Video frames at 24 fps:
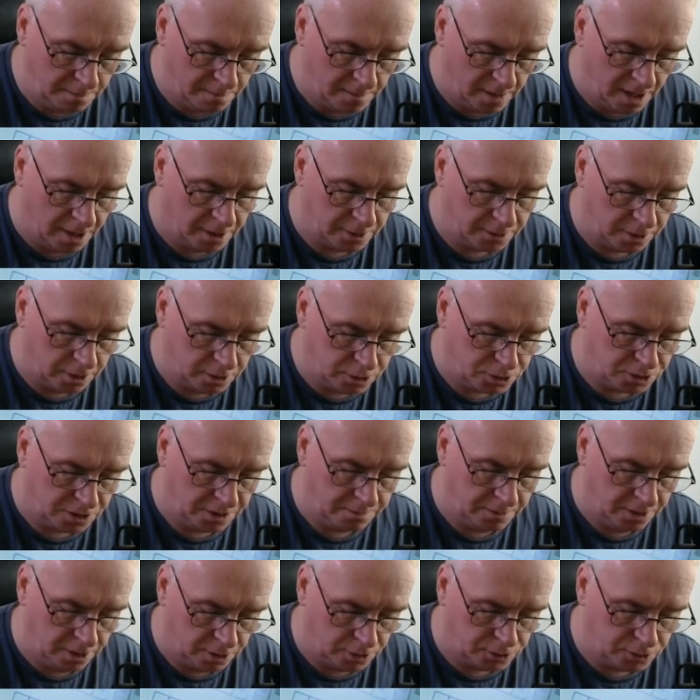marker,
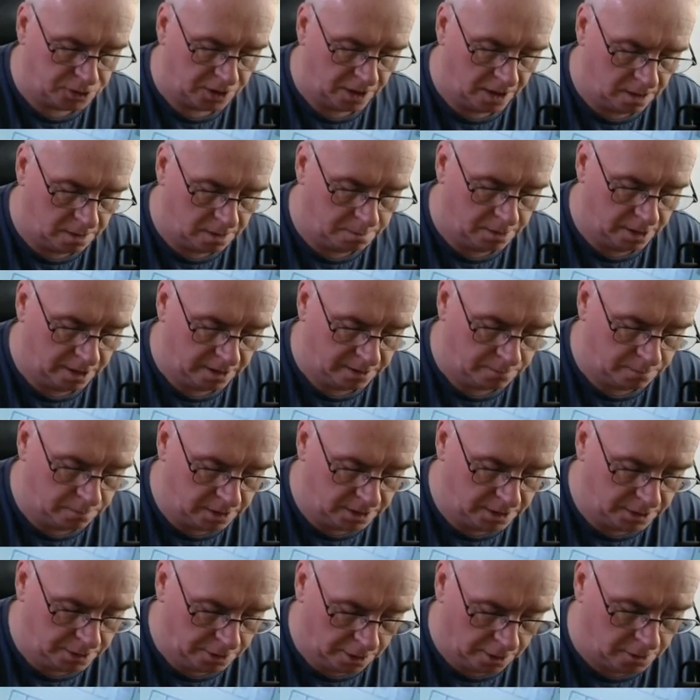stimulus, calibrate,
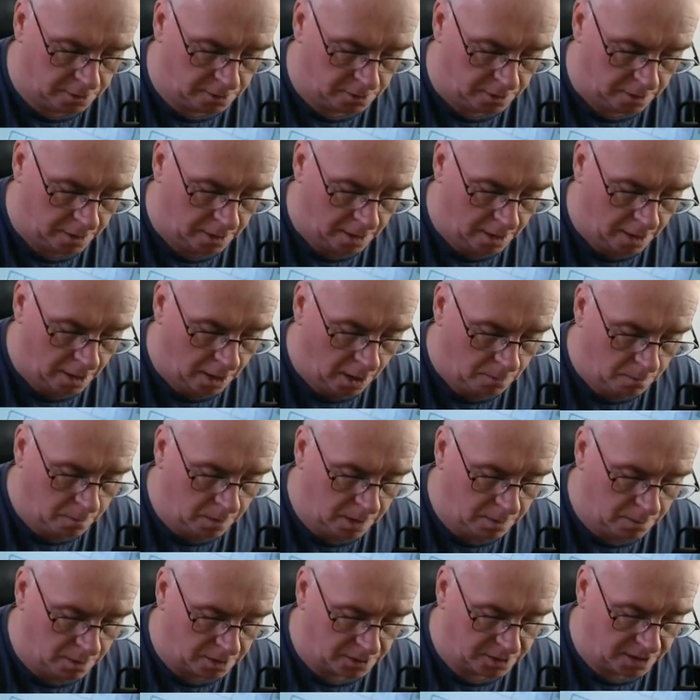recall.
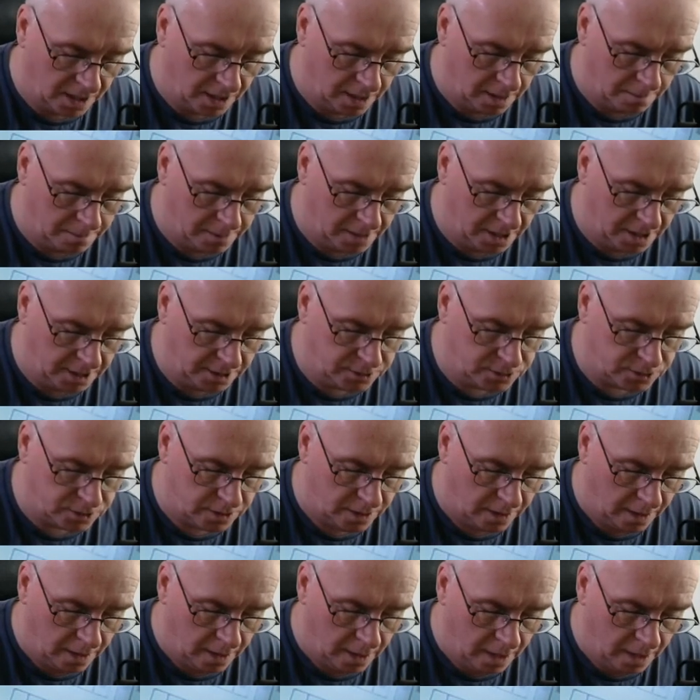We want calibrate.